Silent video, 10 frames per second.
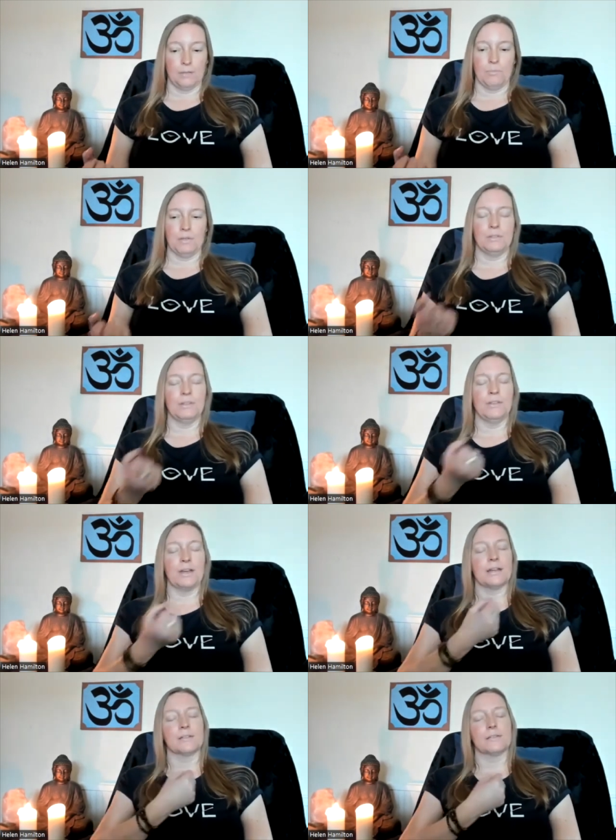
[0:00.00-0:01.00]
Maybe
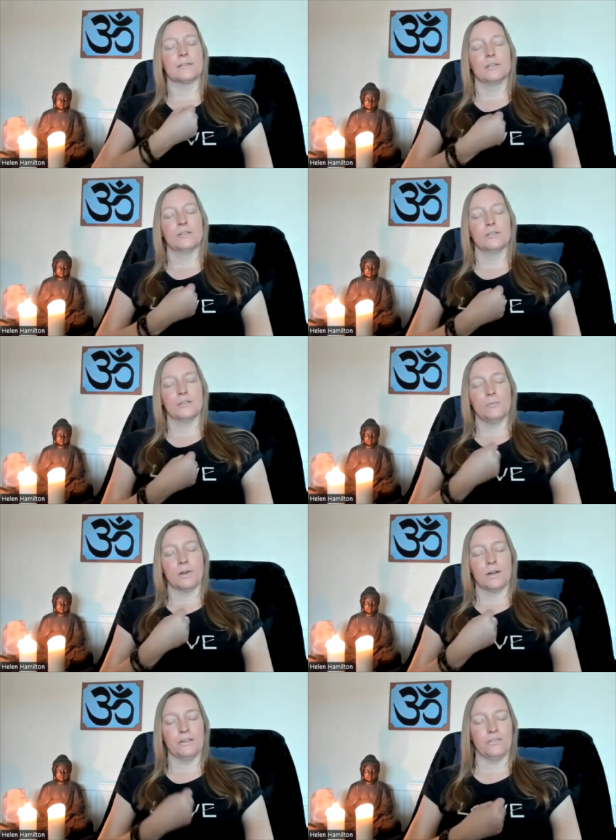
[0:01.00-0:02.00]
that's mm-hmm.
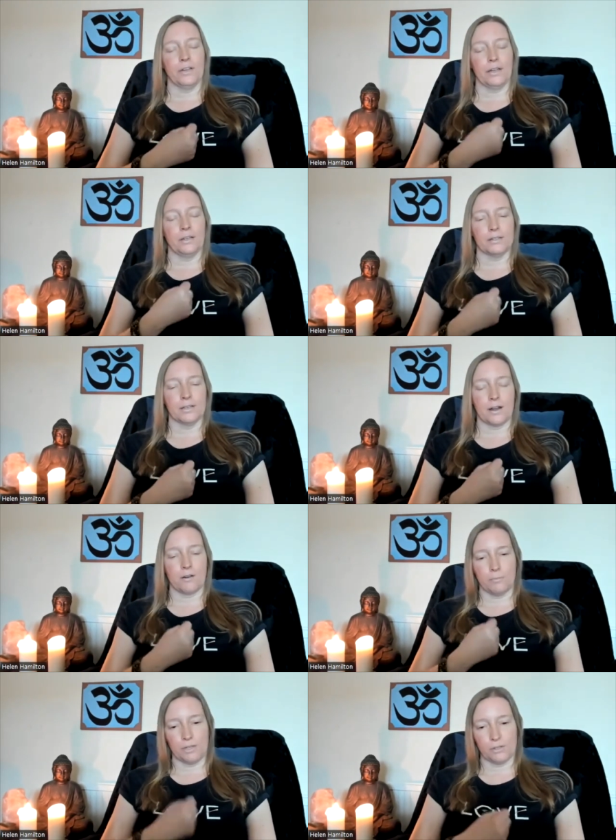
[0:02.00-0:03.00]
why you're feeling the
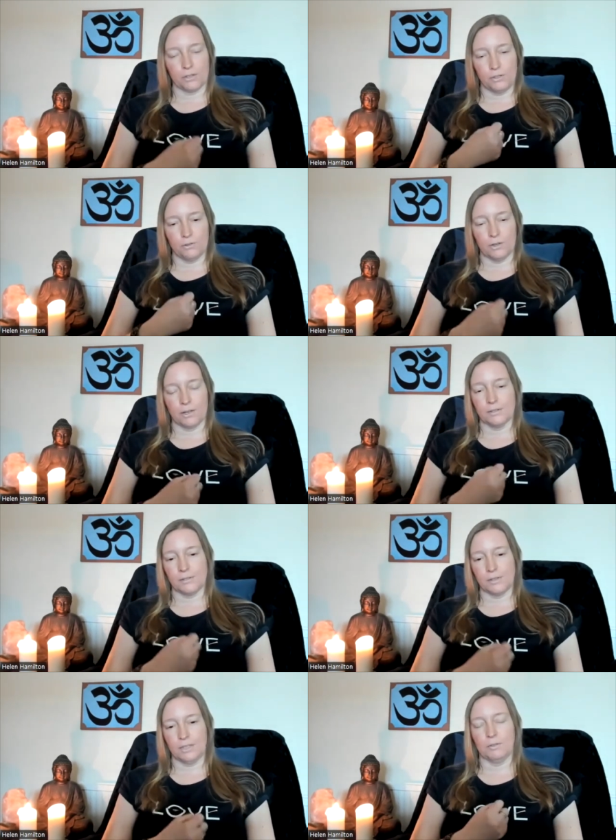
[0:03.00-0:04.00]
terror, because you can't
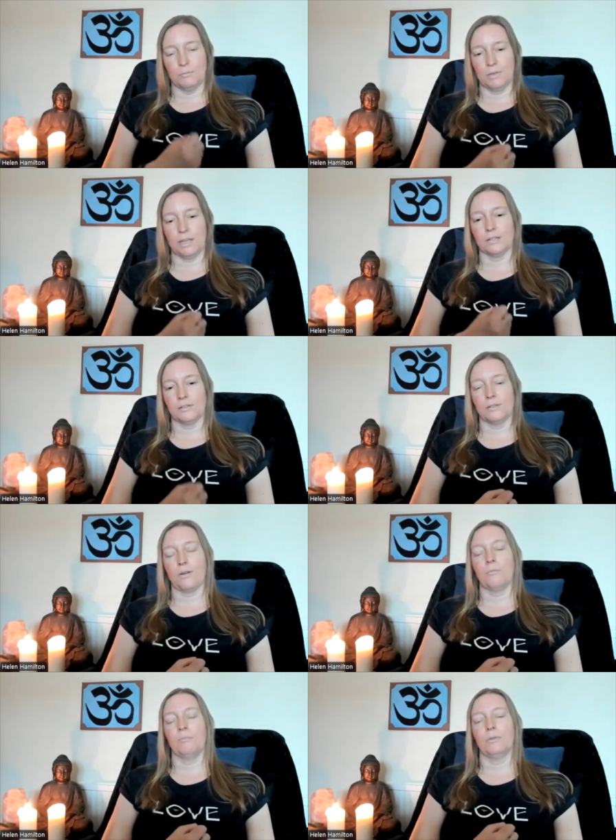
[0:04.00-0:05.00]
seem to make it
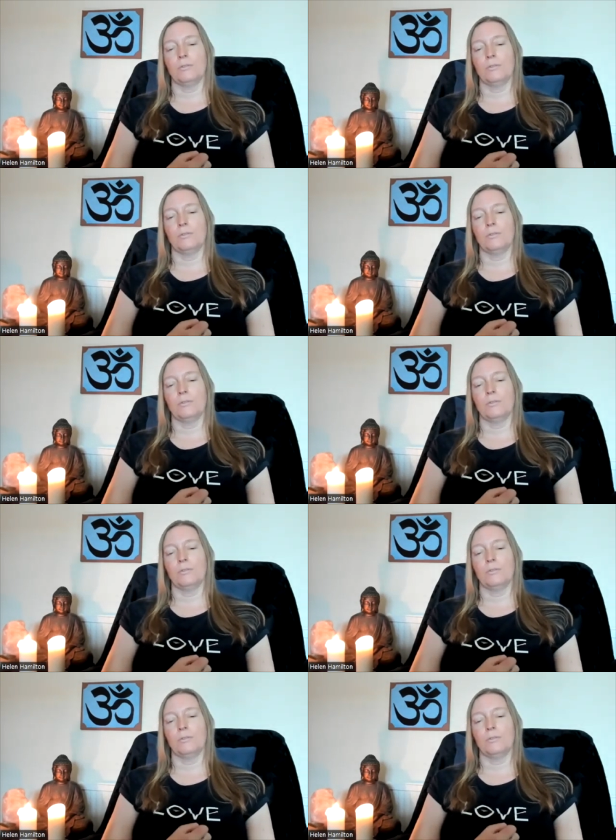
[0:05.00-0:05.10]
stop.